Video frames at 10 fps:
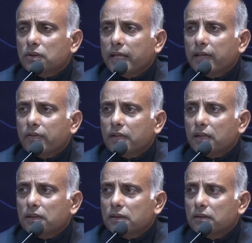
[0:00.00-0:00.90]
staying with
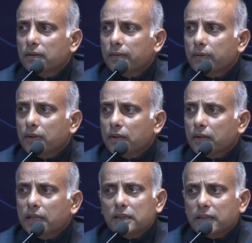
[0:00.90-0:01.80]
us,
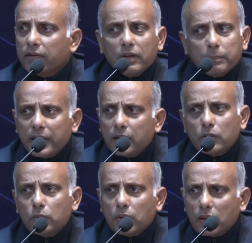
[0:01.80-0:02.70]
he's never been
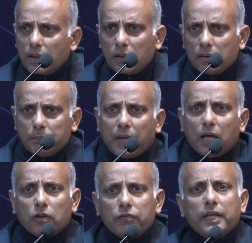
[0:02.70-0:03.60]
to a
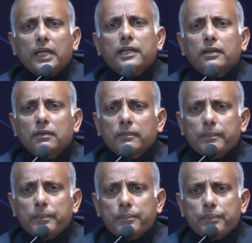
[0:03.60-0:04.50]
part of Delhi.
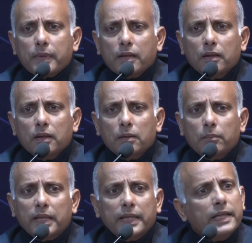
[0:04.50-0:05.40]

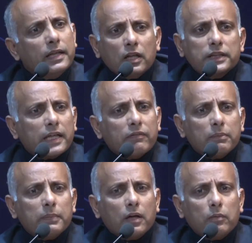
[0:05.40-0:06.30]
But he did not check
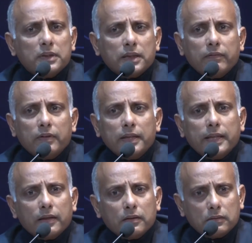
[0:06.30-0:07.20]
with me how much time will it
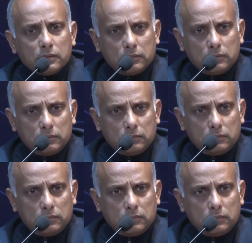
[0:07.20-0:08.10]
take
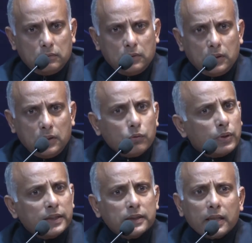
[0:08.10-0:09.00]
to
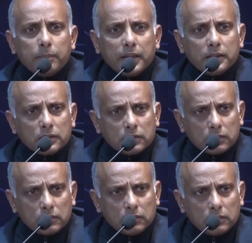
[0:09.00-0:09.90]
reach that place
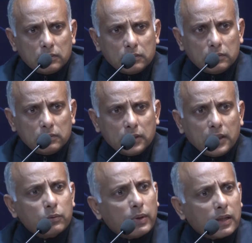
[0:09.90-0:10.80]

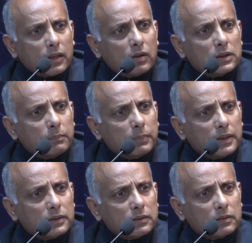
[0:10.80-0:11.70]
in Dwarka or
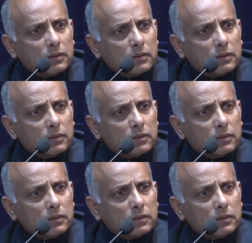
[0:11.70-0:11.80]
someplace.